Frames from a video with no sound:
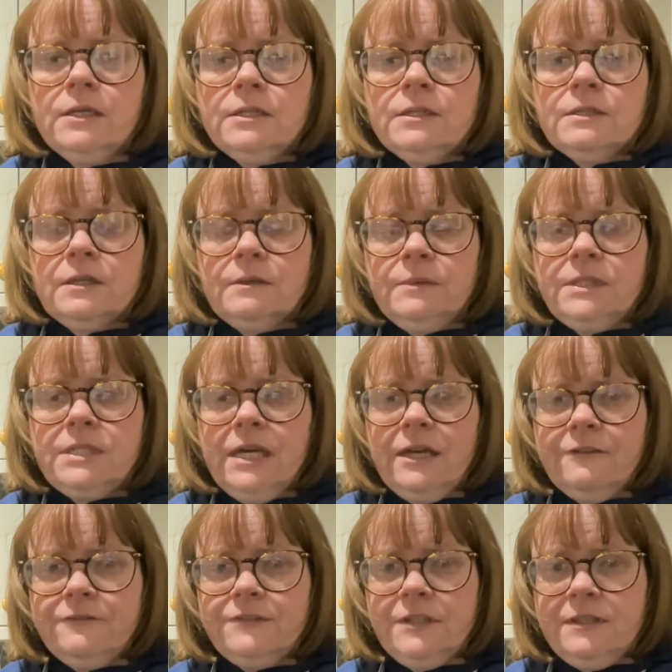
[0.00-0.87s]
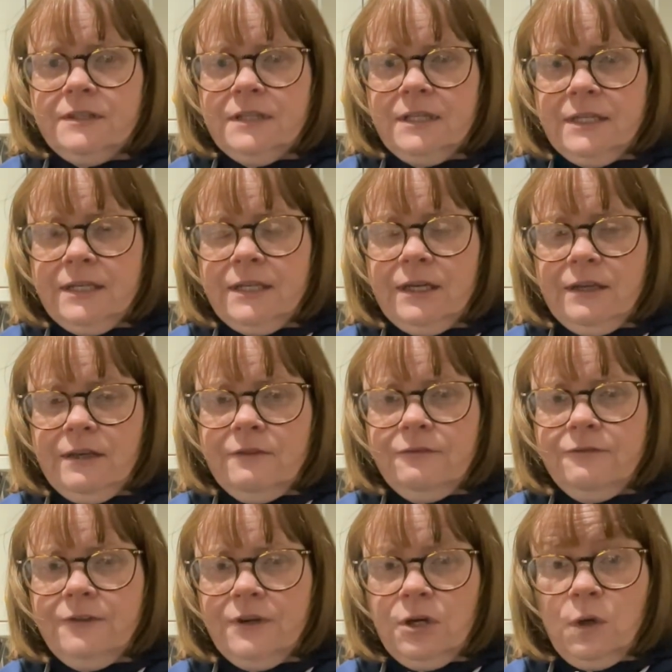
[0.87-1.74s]
So we'd have to think of
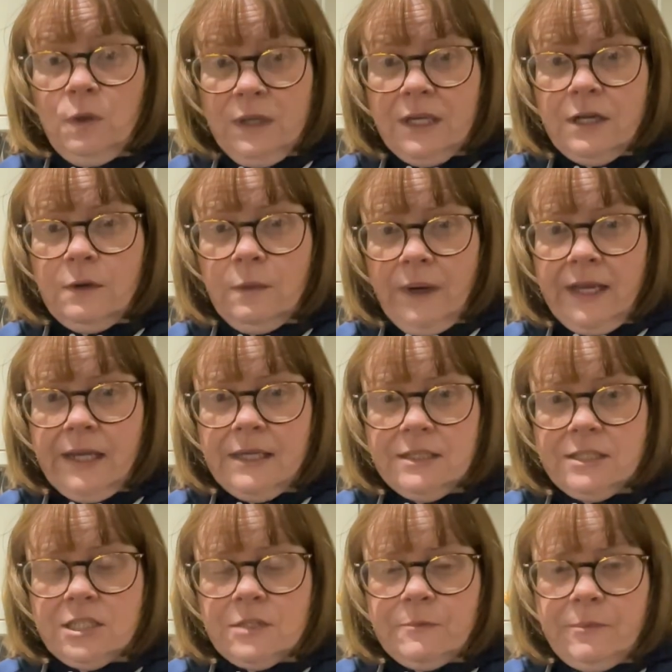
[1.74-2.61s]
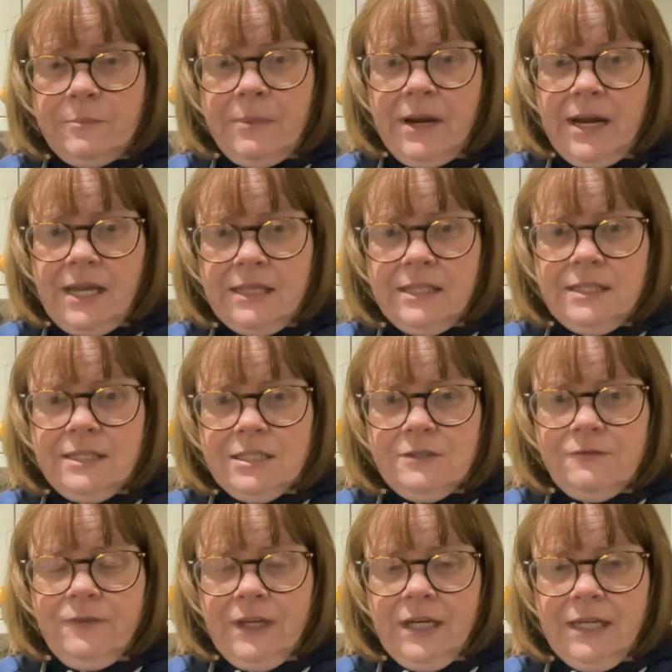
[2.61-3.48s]
quick ways to prepare
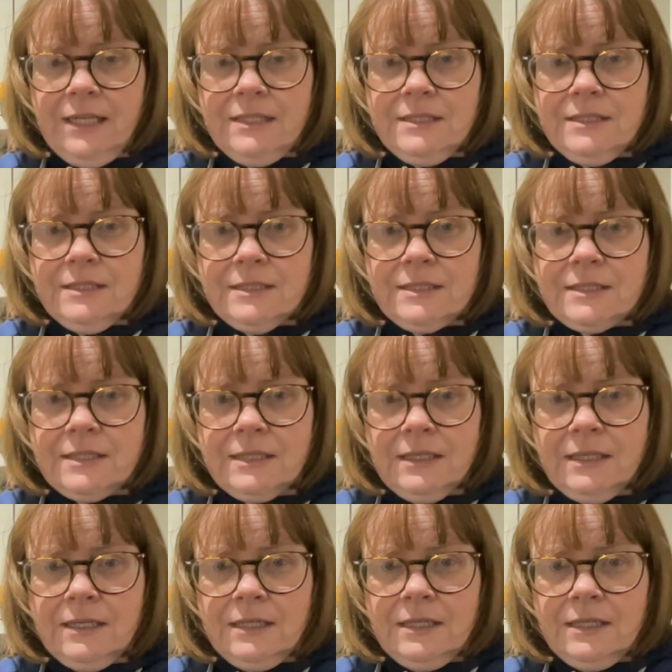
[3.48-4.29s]
these fillings